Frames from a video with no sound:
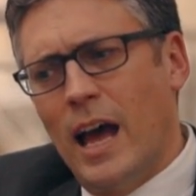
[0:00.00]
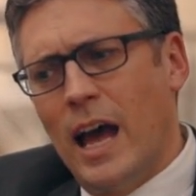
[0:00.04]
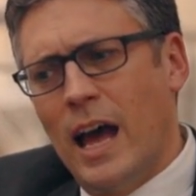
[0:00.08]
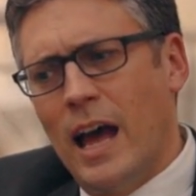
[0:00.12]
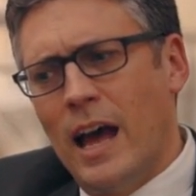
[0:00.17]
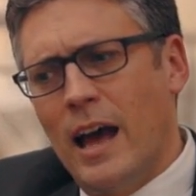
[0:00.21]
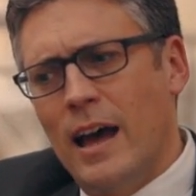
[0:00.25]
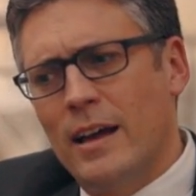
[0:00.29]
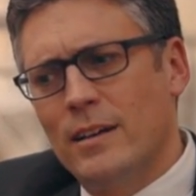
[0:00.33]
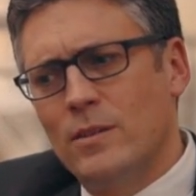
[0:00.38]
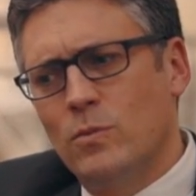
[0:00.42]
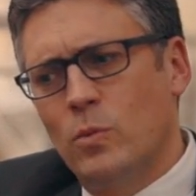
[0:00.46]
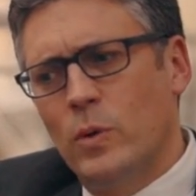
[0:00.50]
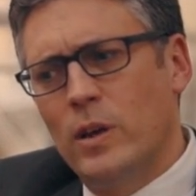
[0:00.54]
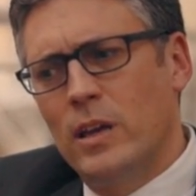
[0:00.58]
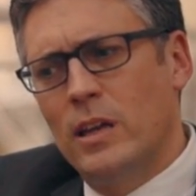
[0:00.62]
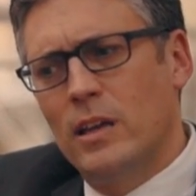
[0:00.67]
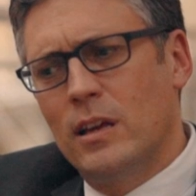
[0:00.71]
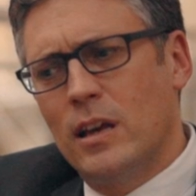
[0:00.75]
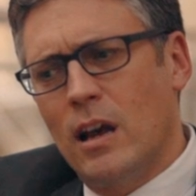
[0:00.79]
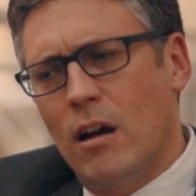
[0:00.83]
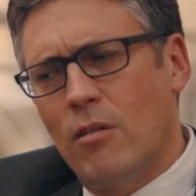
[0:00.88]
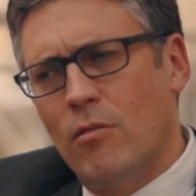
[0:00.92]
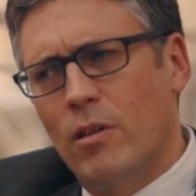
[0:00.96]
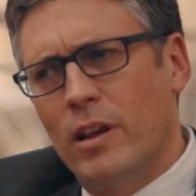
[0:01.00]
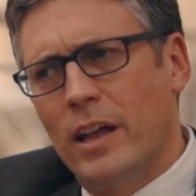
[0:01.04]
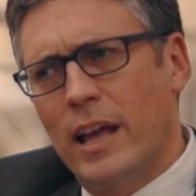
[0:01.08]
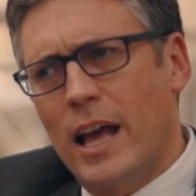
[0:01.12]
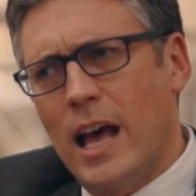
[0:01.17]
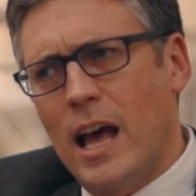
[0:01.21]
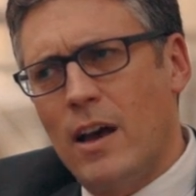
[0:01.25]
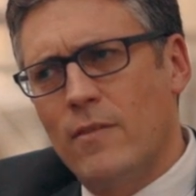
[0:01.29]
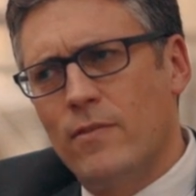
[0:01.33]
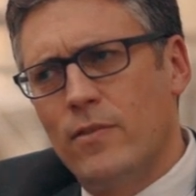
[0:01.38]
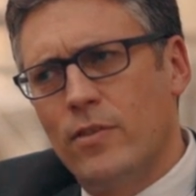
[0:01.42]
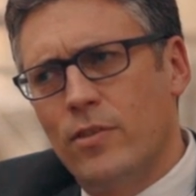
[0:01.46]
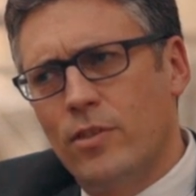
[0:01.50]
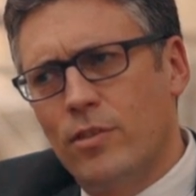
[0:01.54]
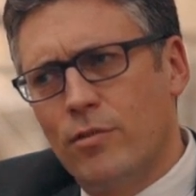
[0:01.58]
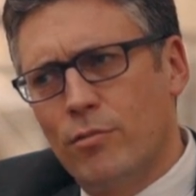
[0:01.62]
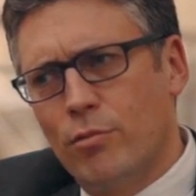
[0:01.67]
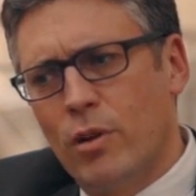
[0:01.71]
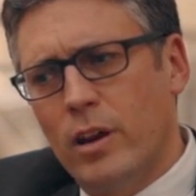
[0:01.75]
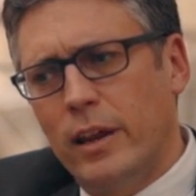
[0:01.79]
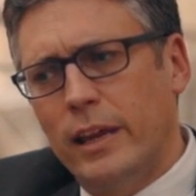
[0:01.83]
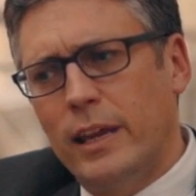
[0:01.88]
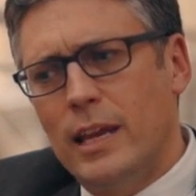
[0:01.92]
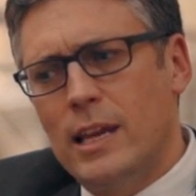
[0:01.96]
and we currently have
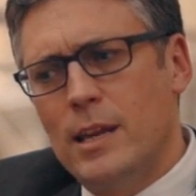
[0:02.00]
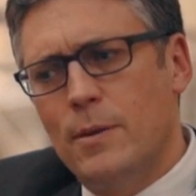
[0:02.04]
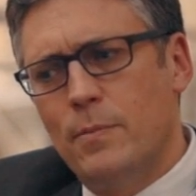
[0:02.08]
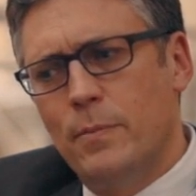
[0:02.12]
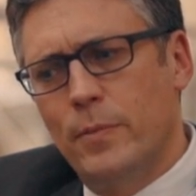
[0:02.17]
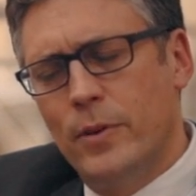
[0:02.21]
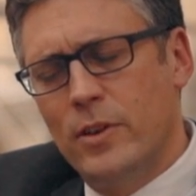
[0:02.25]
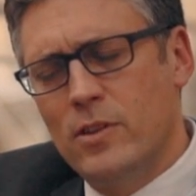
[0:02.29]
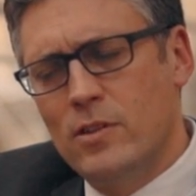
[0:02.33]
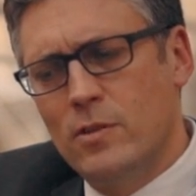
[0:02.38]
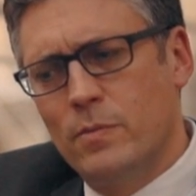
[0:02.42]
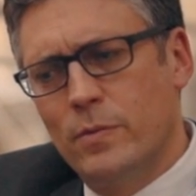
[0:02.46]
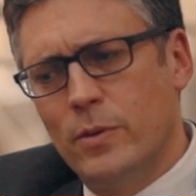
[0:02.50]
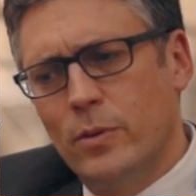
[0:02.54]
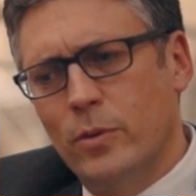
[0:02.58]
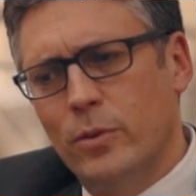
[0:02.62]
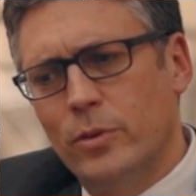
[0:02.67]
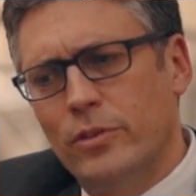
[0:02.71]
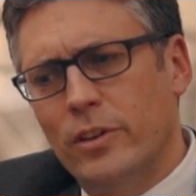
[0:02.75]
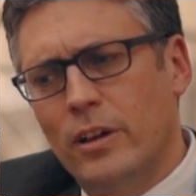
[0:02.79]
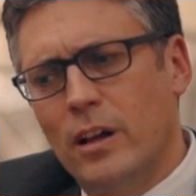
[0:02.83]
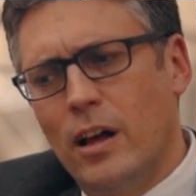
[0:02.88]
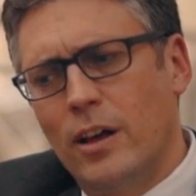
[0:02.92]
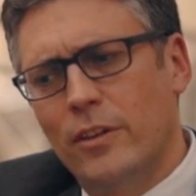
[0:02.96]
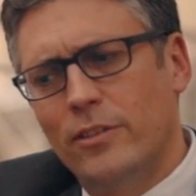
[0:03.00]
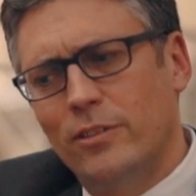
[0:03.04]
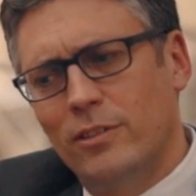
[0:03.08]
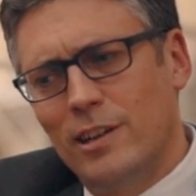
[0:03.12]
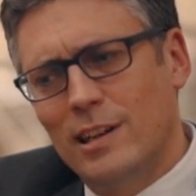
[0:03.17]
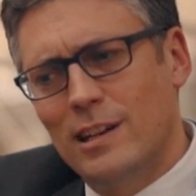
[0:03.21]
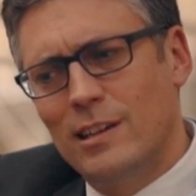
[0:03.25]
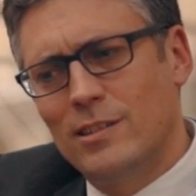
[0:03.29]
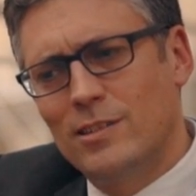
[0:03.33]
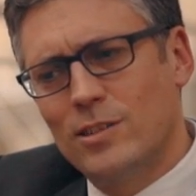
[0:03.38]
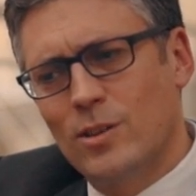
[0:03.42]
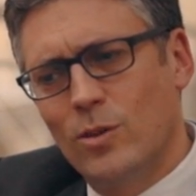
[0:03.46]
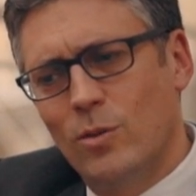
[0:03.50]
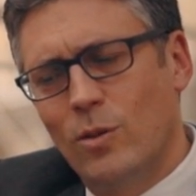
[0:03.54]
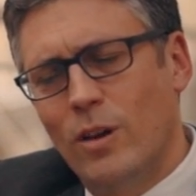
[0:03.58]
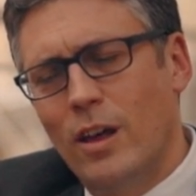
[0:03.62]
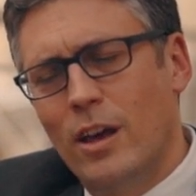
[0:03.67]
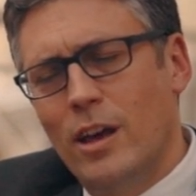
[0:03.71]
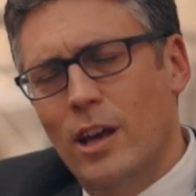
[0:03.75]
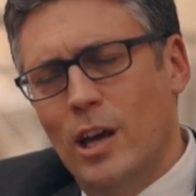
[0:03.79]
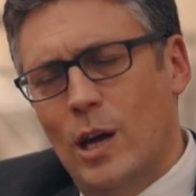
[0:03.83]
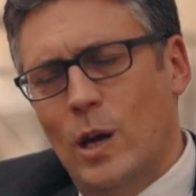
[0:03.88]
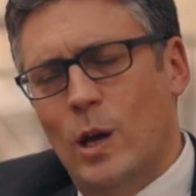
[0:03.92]
three pupils in our senior school